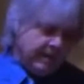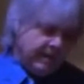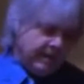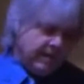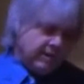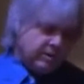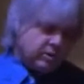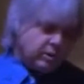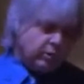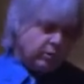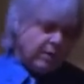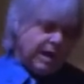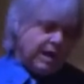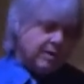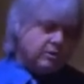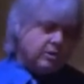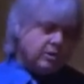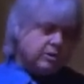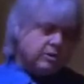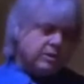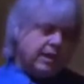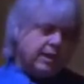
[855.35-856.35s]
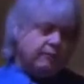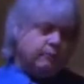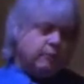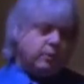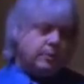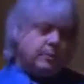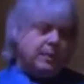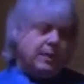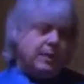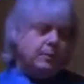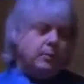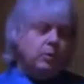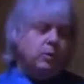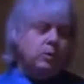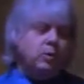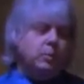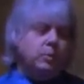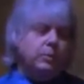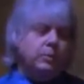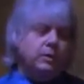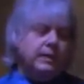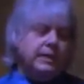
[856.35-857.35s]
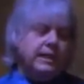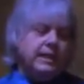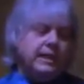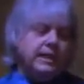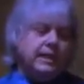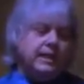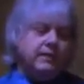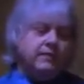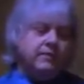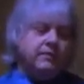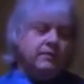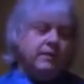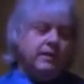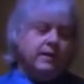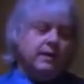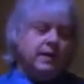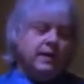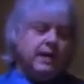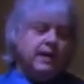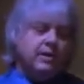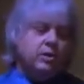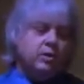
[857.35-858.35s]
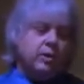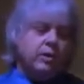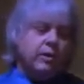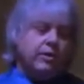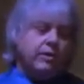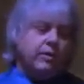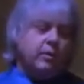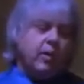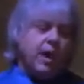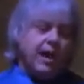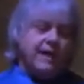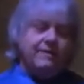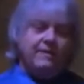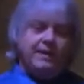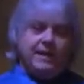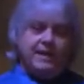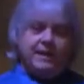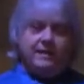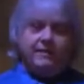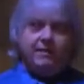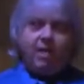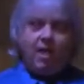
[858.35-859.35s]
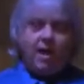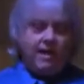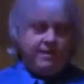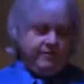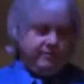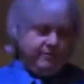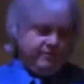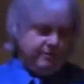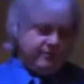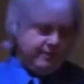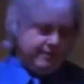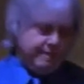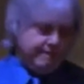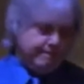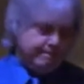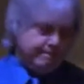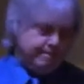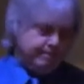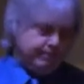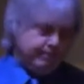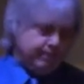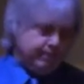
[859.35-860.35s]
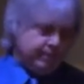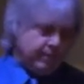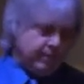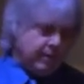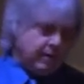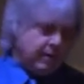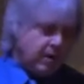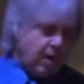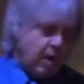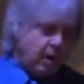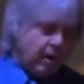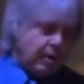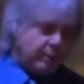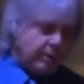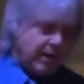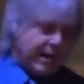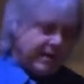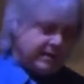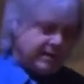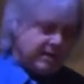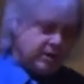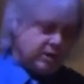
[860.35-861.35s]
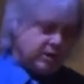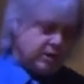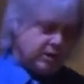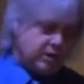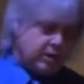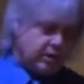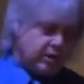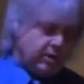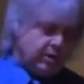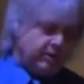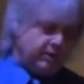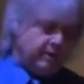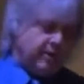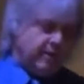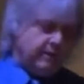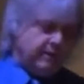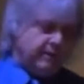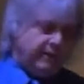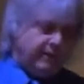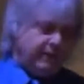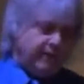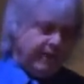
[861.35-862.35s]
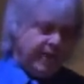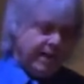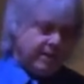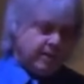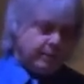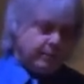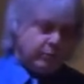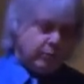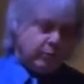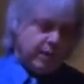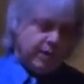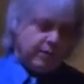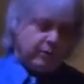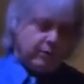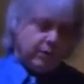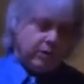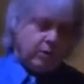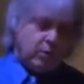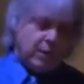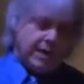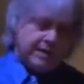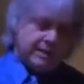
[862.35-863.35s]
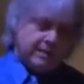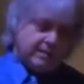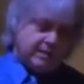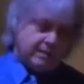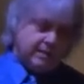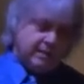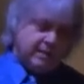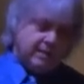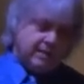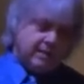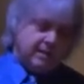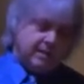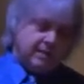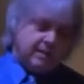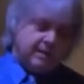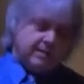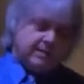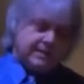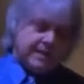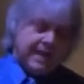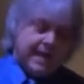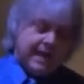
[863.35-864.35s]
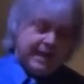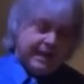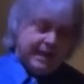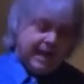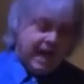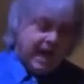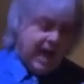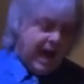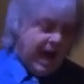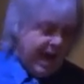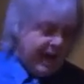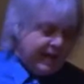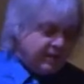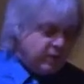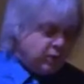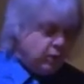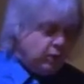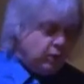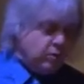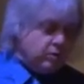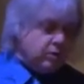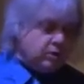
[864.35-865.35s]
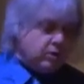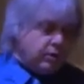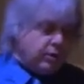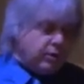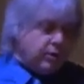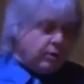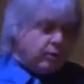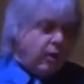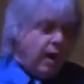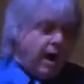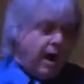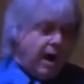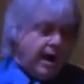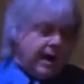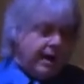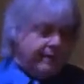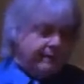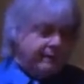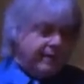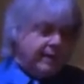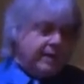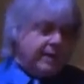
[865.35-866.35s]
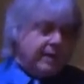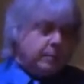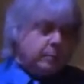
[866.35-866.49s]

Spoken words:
Surround yourself with people who believe in your thriving in life. Call a practitioner. Fill out a prayer request saying, I choose to thrive.